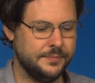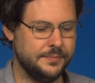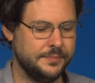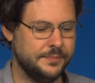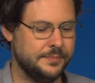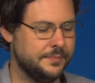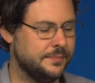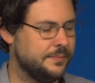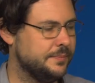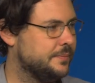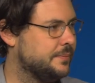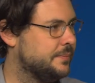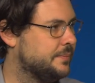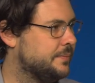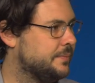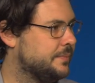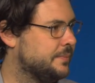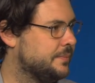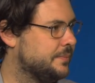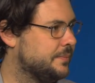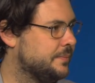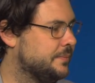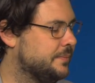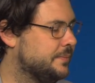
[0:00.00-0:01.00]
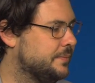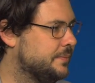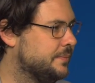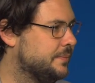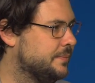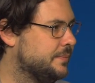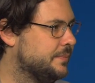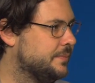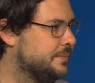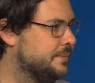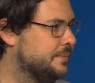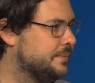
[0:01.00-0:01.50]

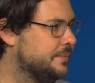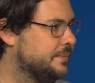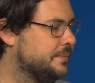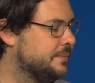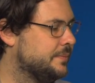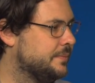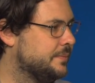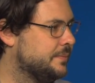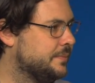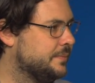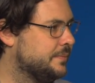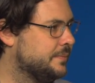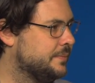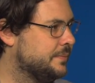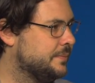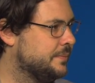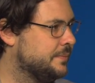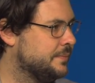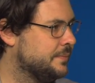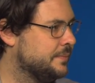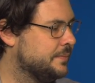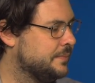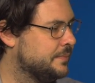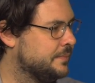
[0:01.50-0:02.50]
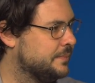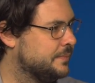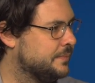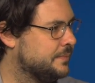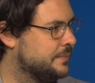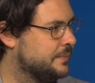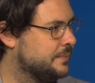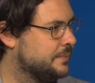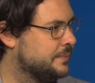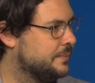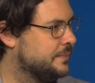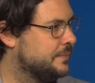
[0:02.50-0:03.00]

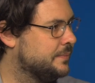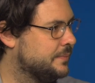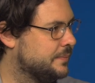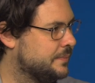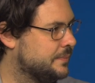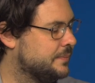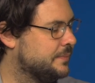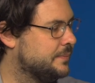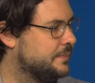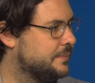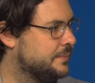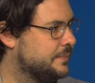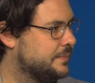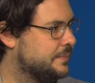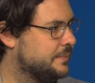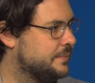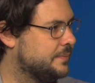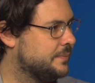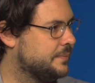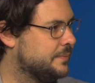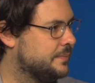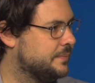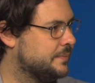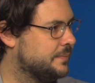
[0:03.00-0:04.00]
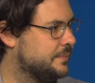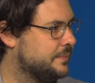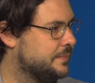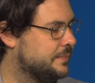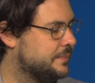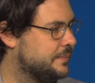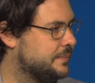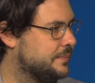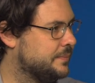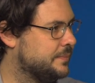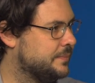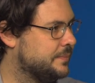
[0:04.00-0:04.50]

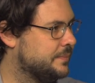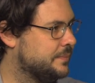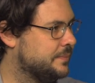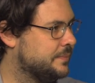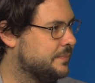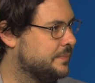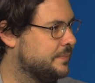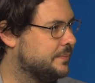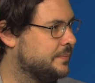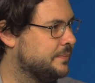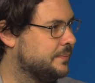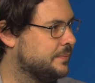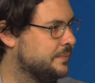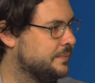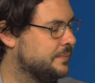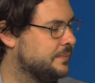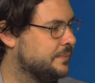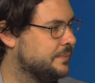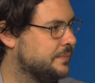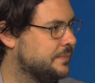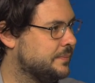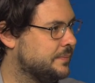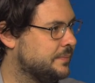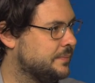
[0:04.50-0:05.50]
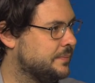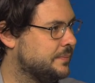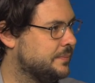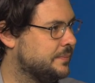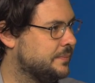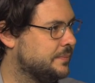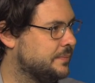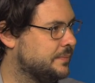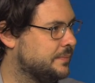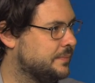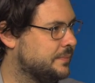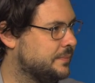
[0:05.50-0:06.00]

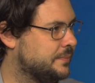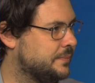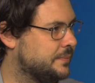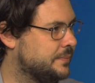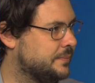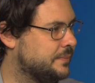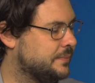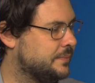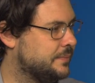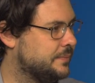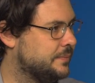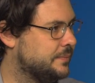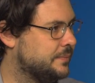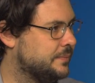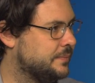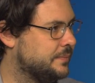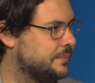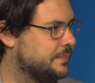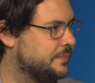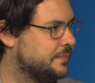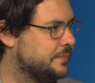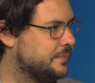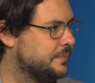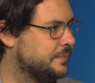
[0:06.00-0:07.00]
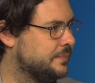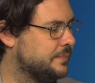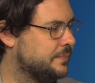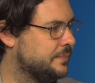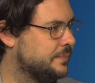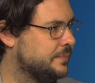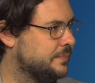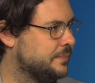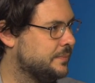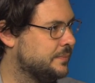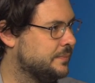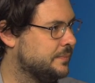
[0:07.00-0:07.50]

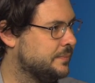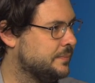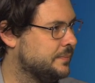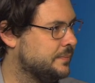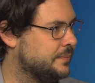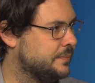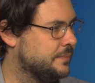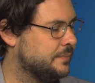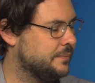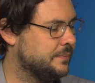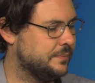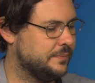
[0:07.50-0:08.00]
[no speech]